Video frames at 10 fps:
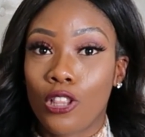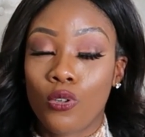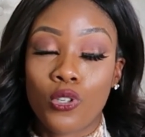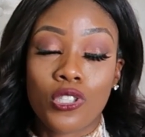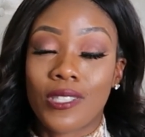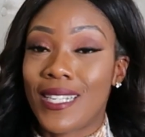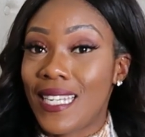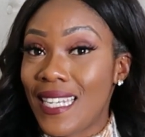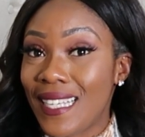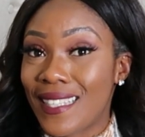looks
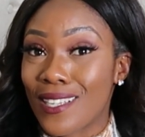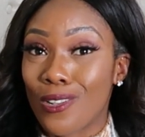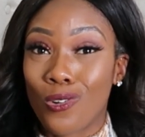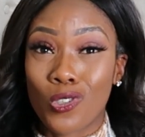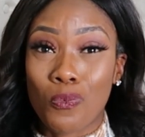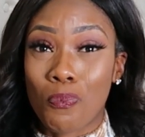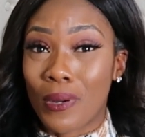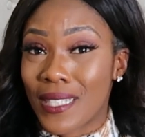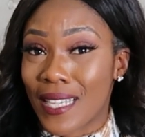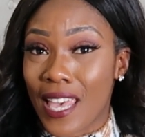neat, looks
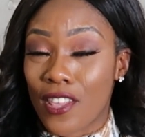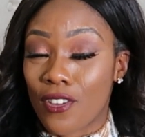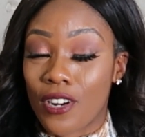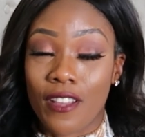put together.